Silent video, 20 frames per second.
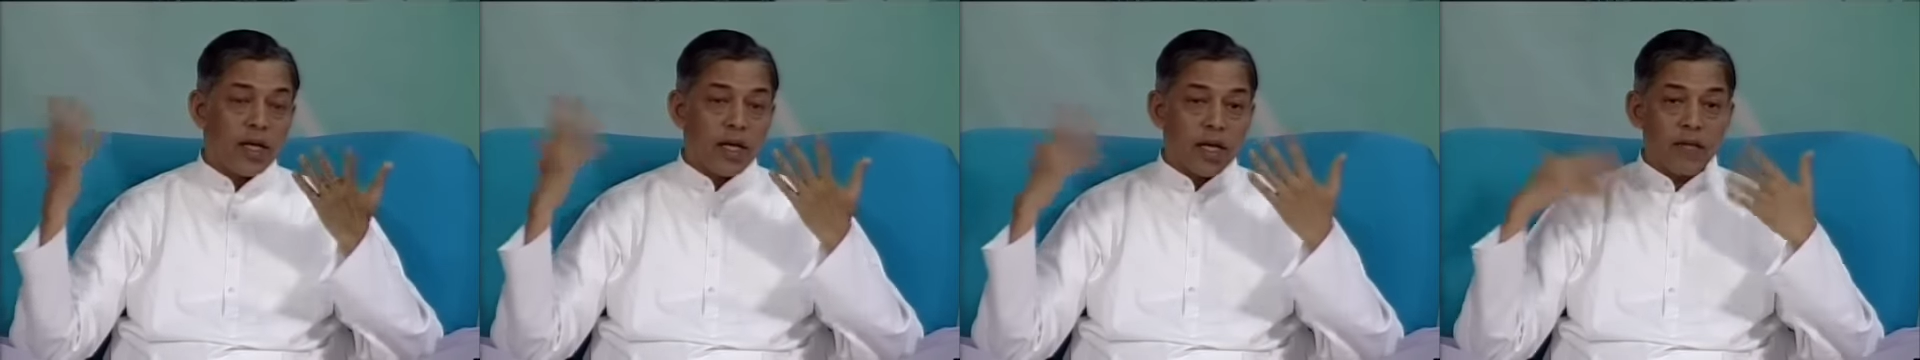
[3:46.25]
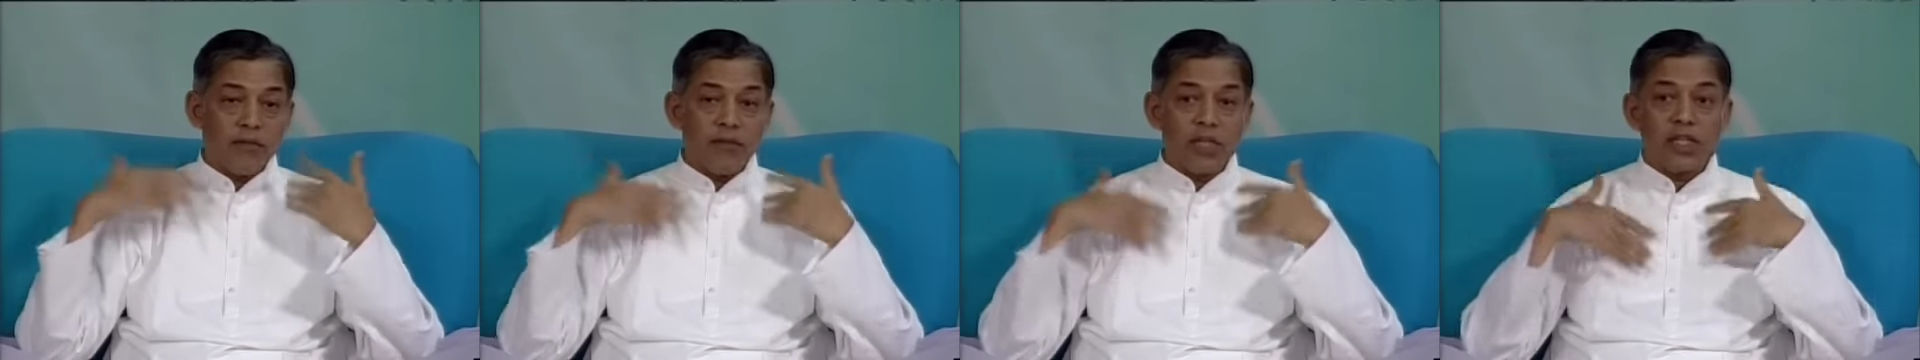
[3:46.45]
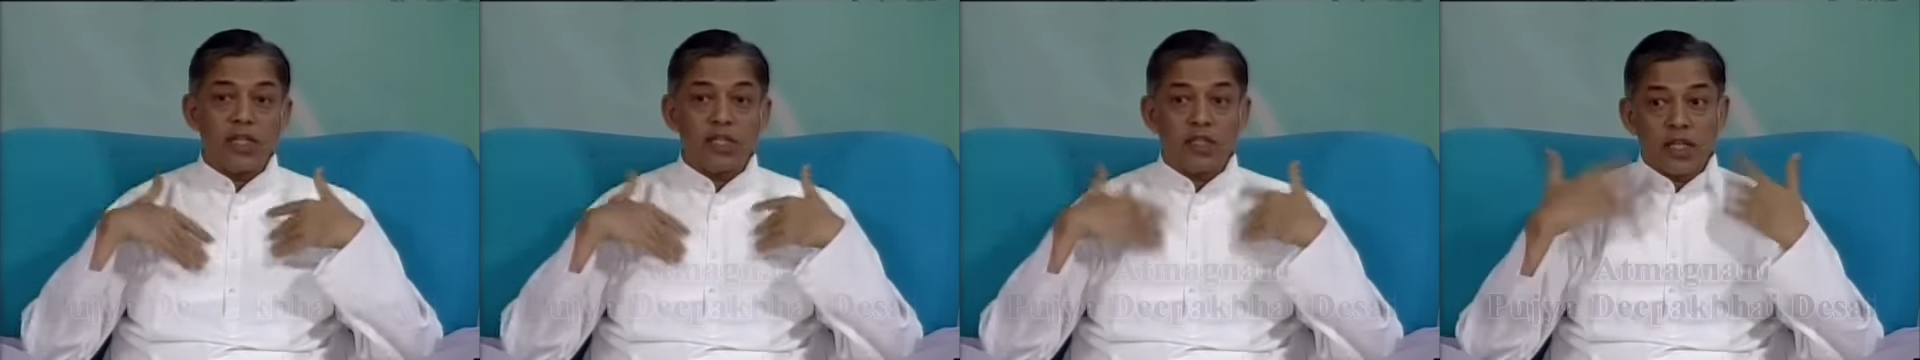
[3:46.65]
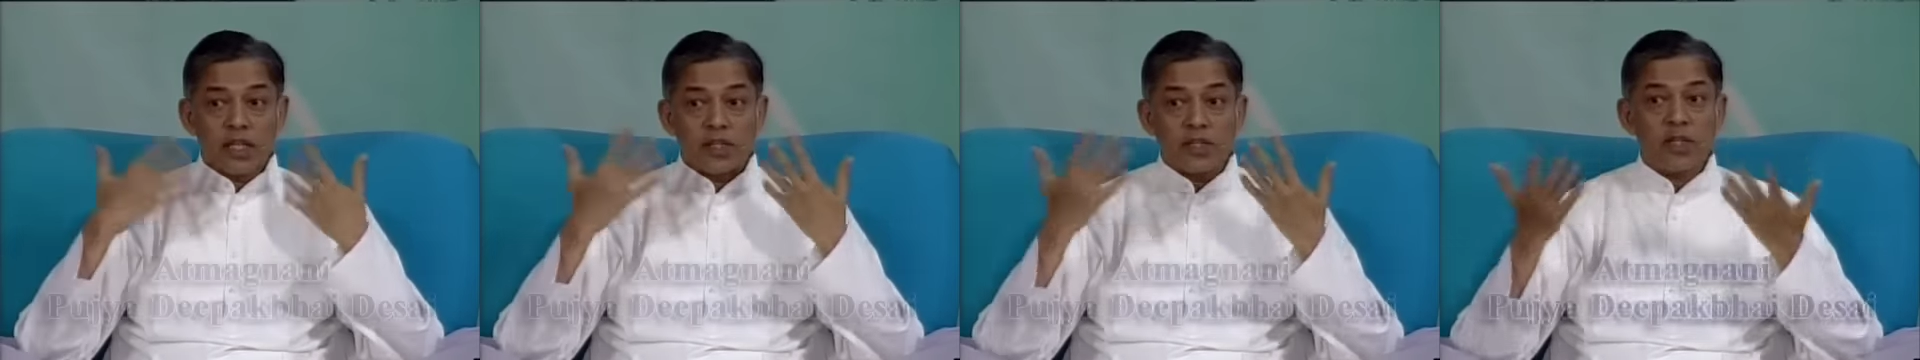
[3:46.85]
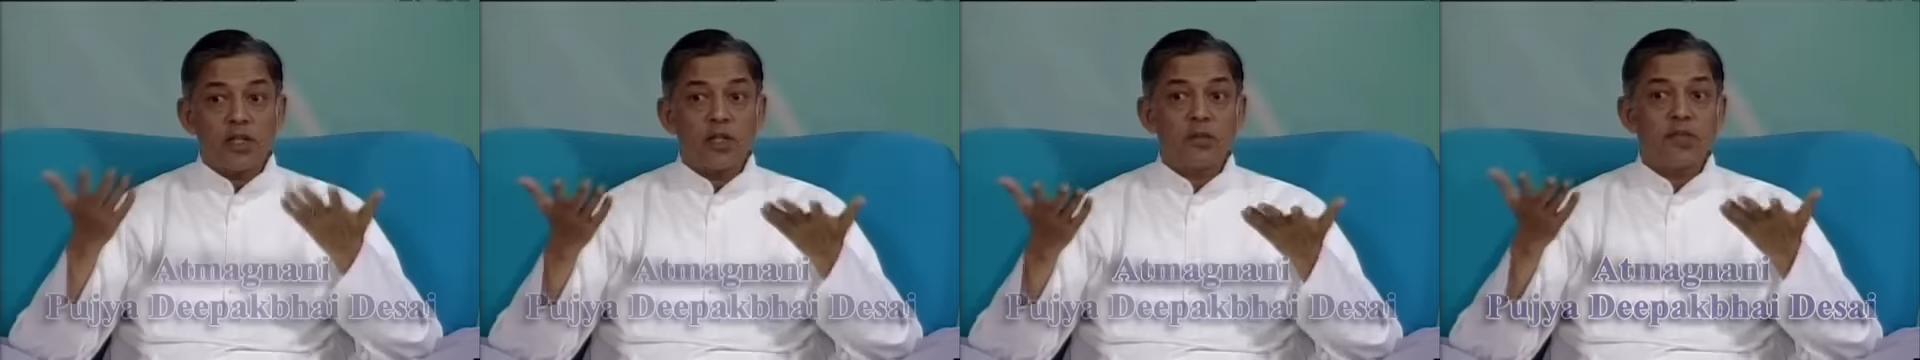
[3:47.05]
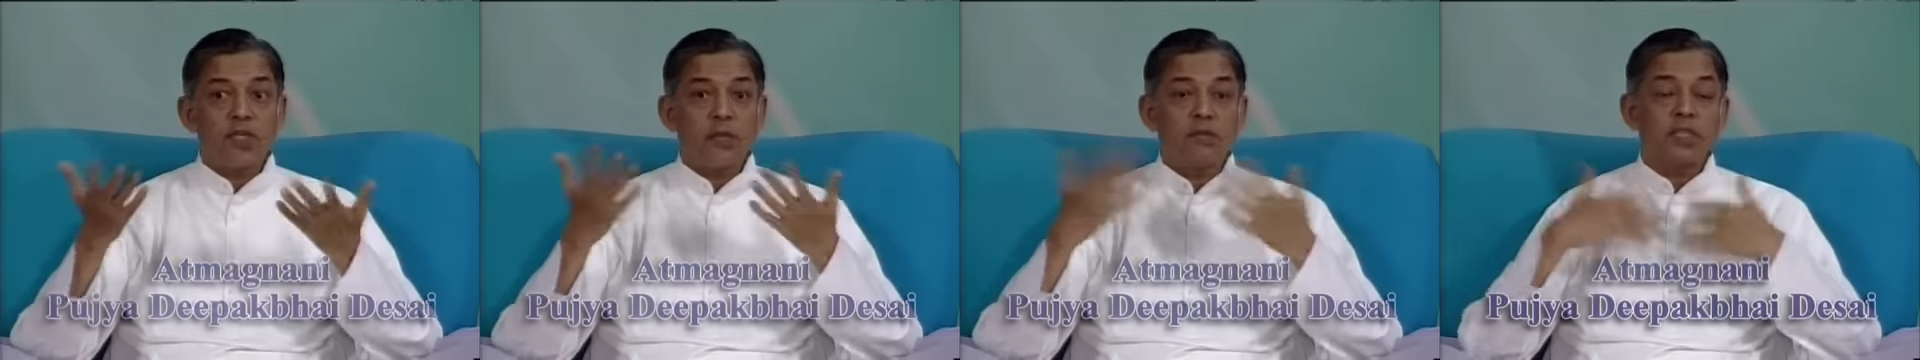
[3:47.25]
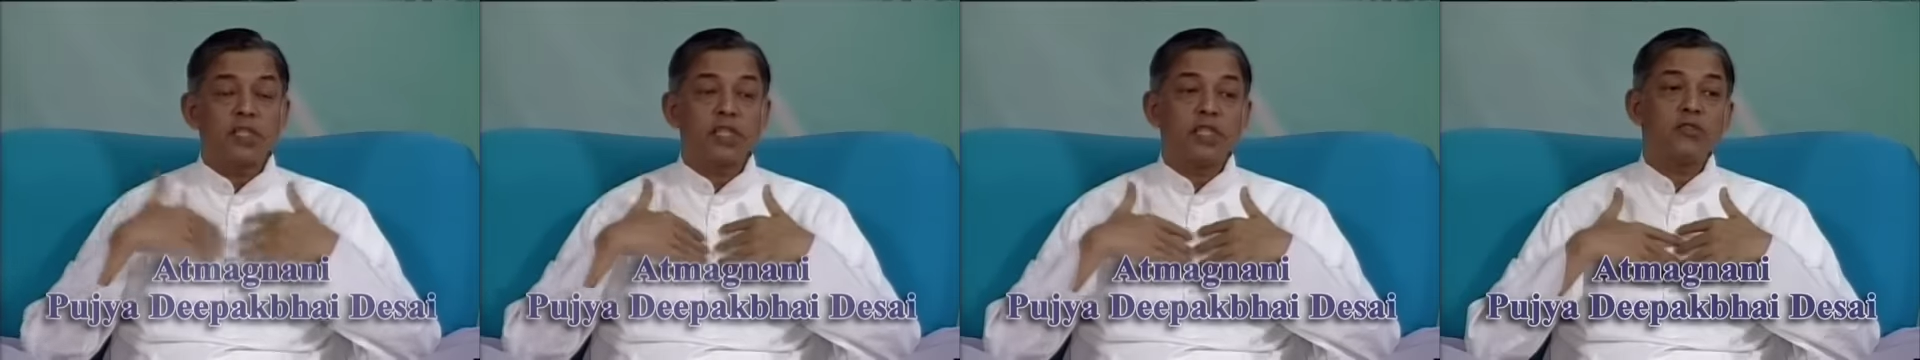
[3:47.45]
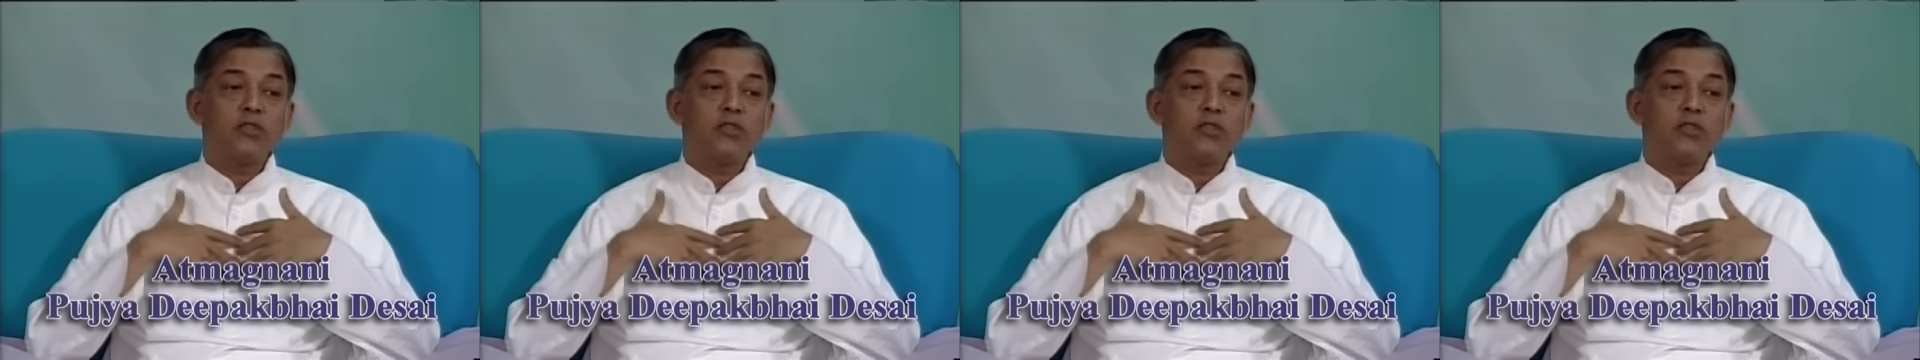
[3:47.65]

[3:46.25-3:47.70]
and with the darshan of Simandhar